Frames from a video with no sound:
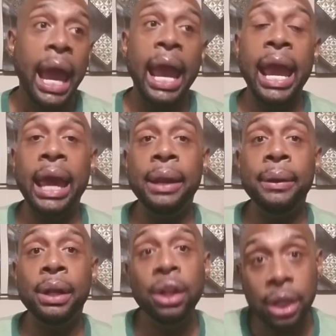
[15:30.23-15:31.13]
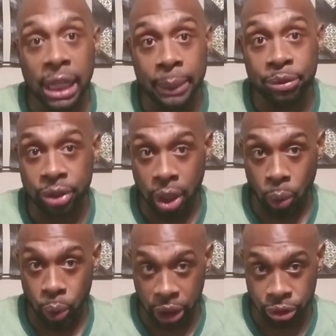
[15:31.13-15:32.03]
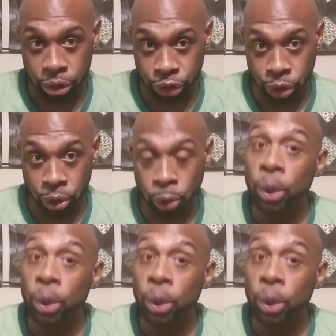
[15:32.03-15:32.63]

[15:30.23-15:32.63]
And Lil Lips' original shoes,